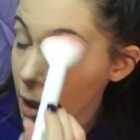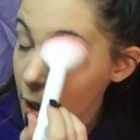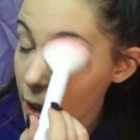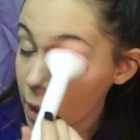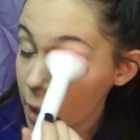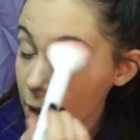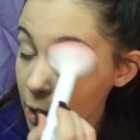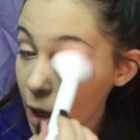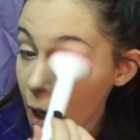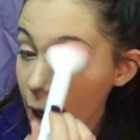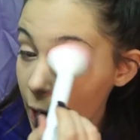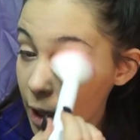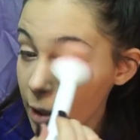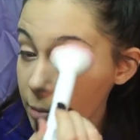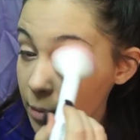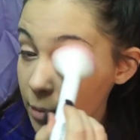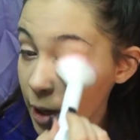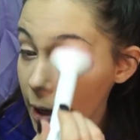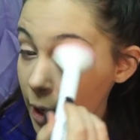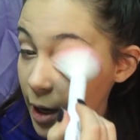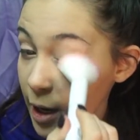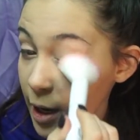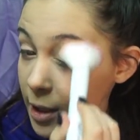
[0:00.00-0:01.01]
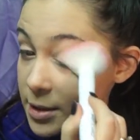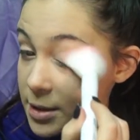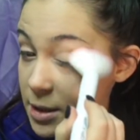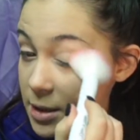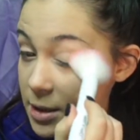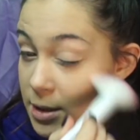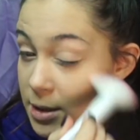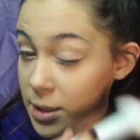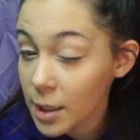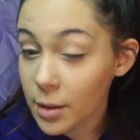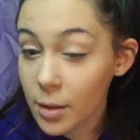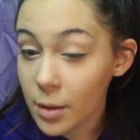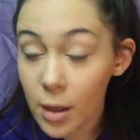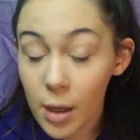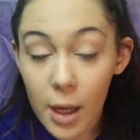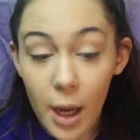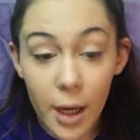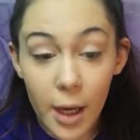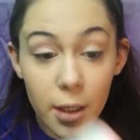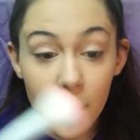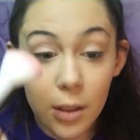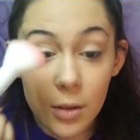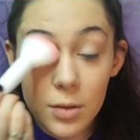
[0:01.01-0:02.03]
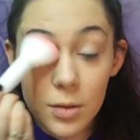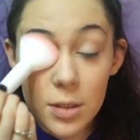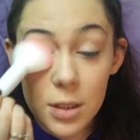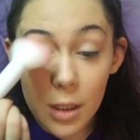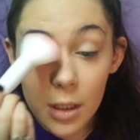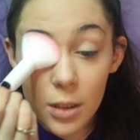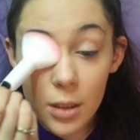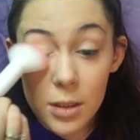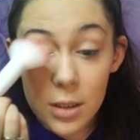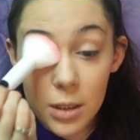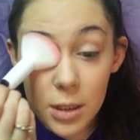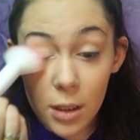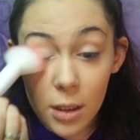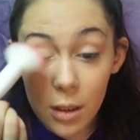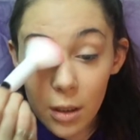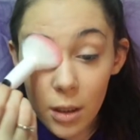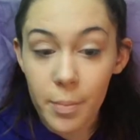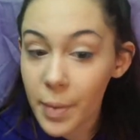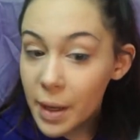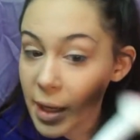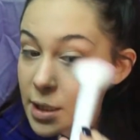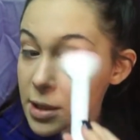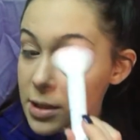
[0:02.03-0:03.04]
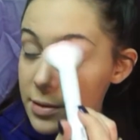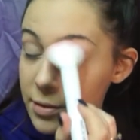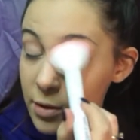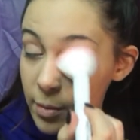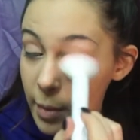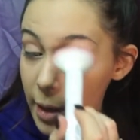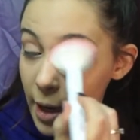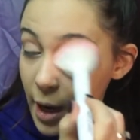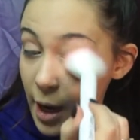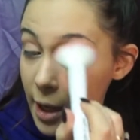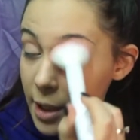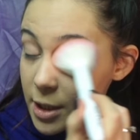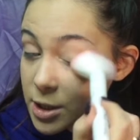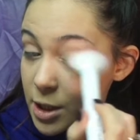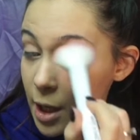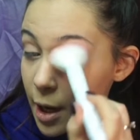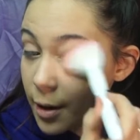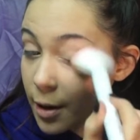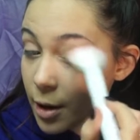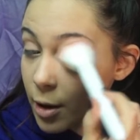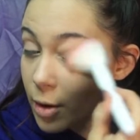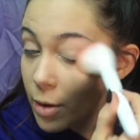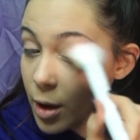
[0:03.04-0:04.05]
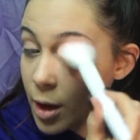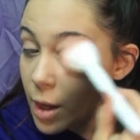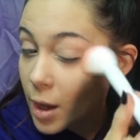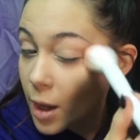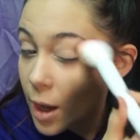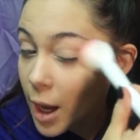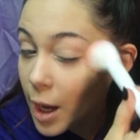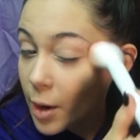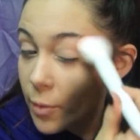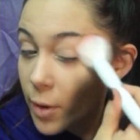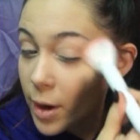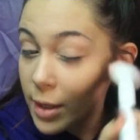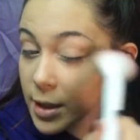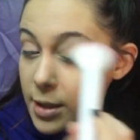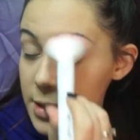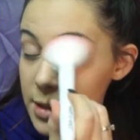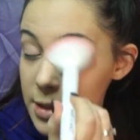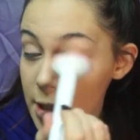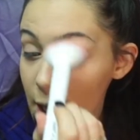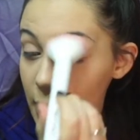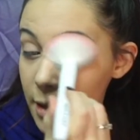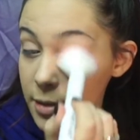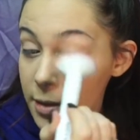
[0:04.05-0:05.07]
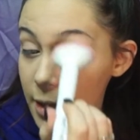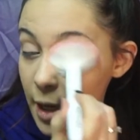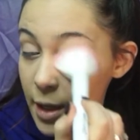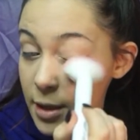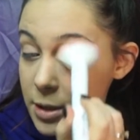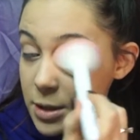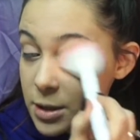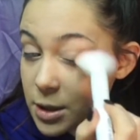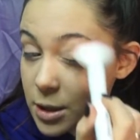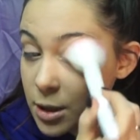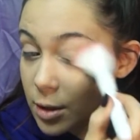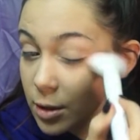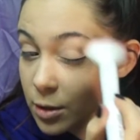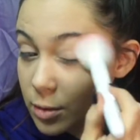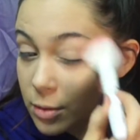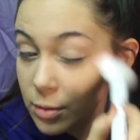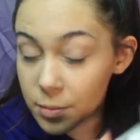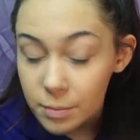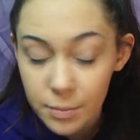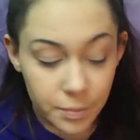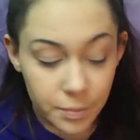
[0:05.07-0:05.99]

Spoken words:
And on my eyes, since I kind of use the concealer base for my eyeshadow, I want to set that too.